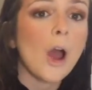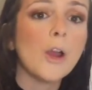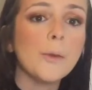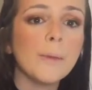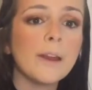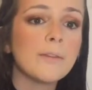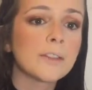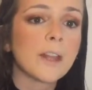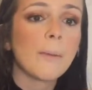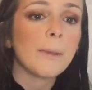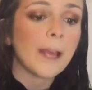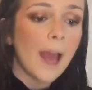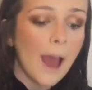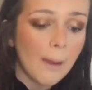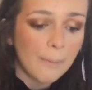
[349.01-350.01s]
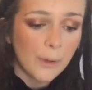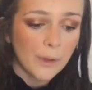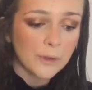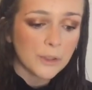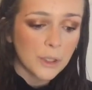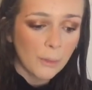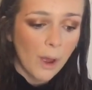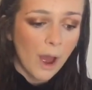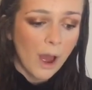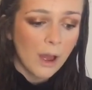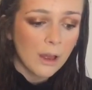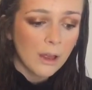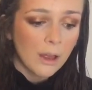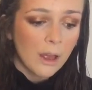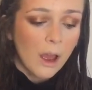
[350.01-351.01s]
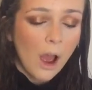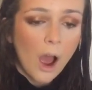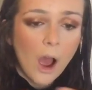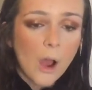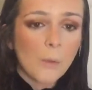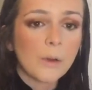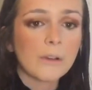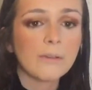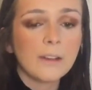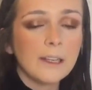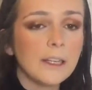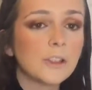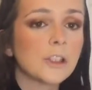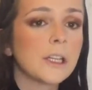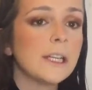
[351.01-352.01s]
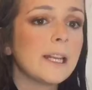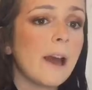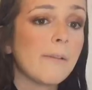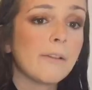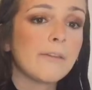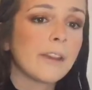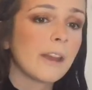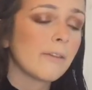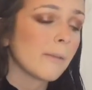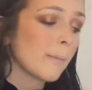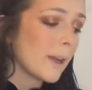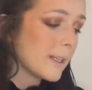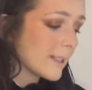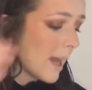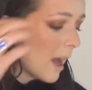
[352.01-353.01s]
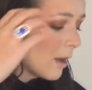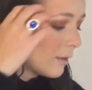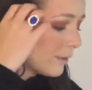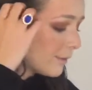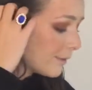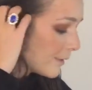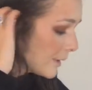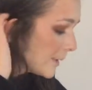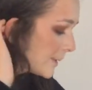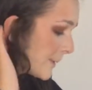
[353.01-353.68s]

If something happened to her, I would have literally never forgiven myself.